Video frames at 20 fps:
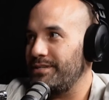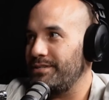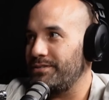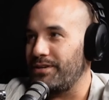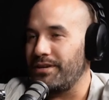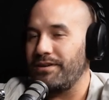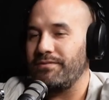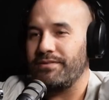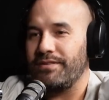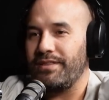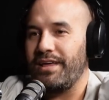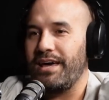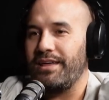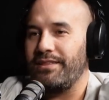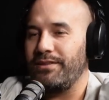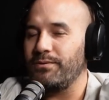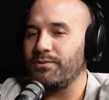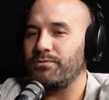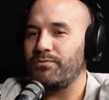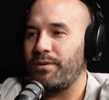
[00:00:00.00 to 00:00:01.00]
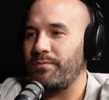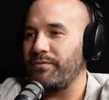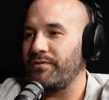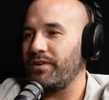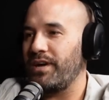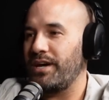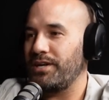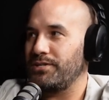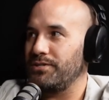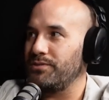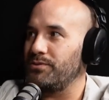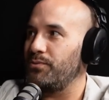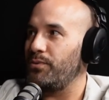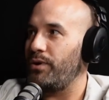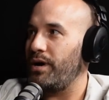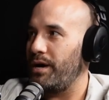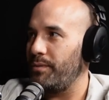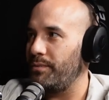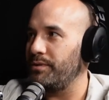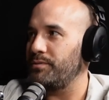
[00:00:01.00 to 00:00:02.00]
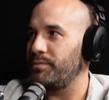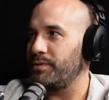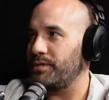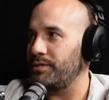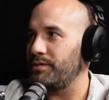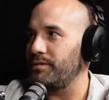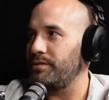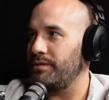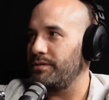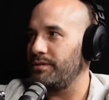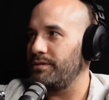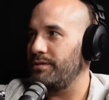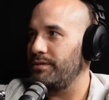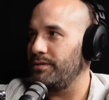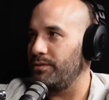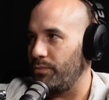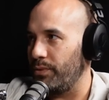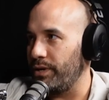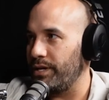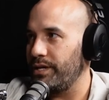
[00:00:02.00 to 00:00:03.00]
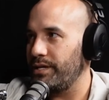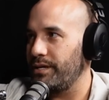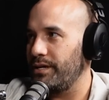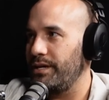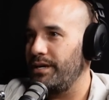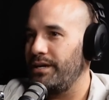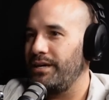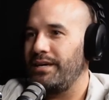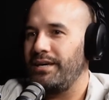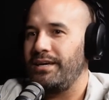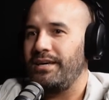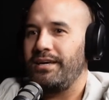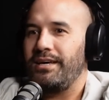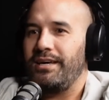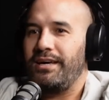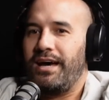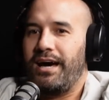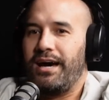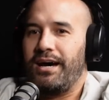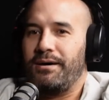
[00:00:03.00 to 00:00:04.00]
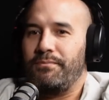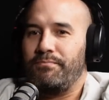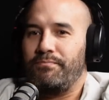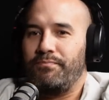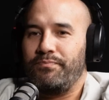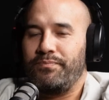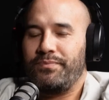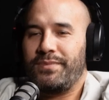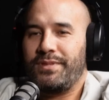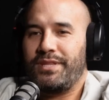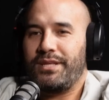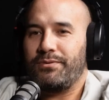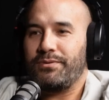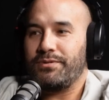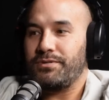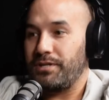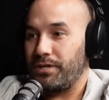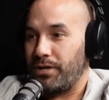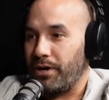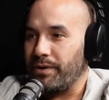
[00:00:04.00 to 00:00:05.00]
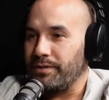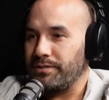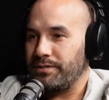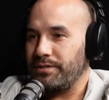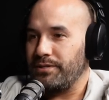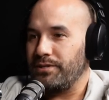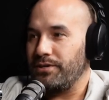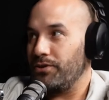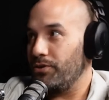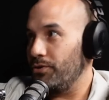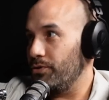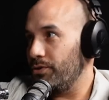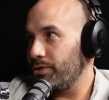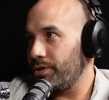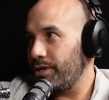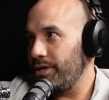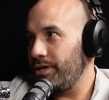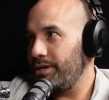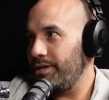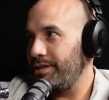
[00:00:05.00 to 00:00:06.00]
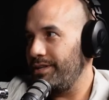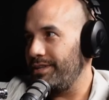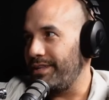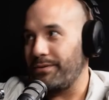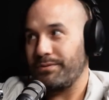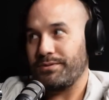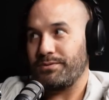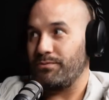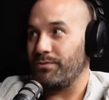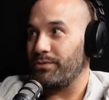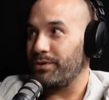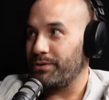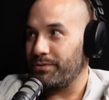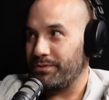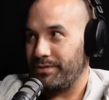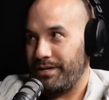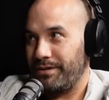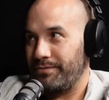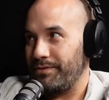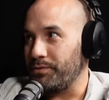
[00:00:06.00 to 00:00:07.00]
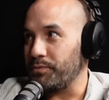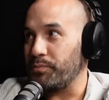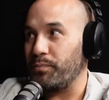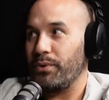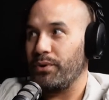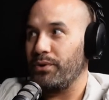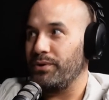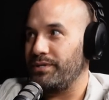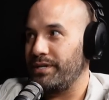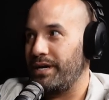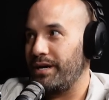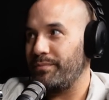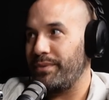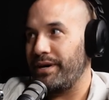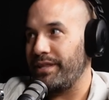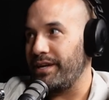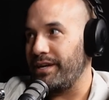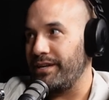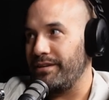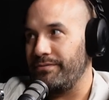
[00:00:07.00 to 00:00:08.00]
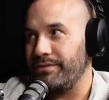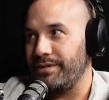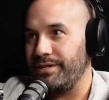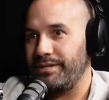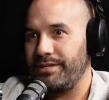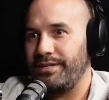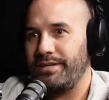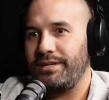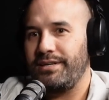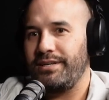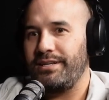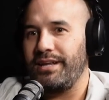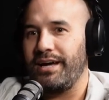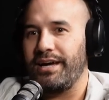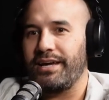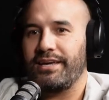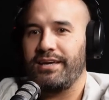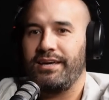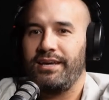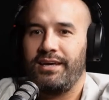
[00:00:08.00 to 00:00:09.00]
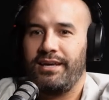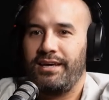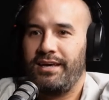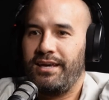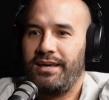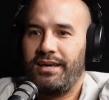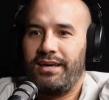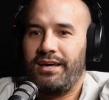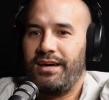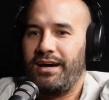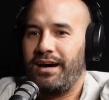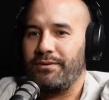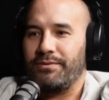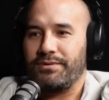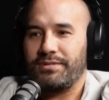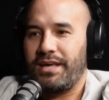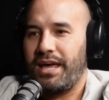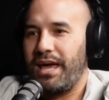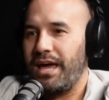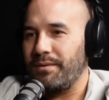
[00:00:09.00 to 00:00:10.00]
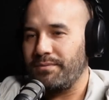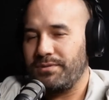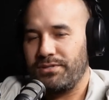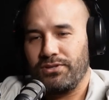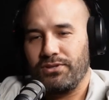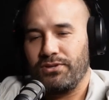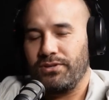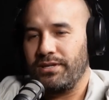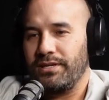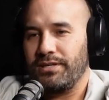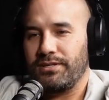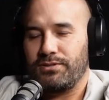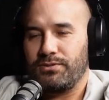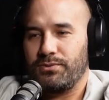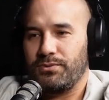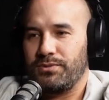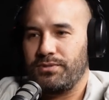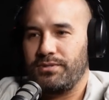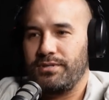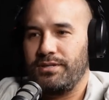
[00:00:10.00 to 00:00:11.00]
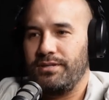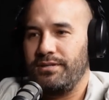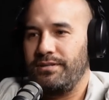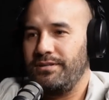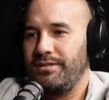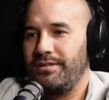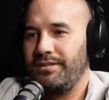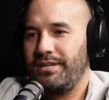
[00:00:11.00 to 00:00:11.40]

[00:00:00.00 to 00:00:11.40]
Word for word: So even that there was ramifications of what happens because of the the wedding. There was the going to the New York. That was real tough. I was burnt out by the end of it. Like I was absolutely exhausted.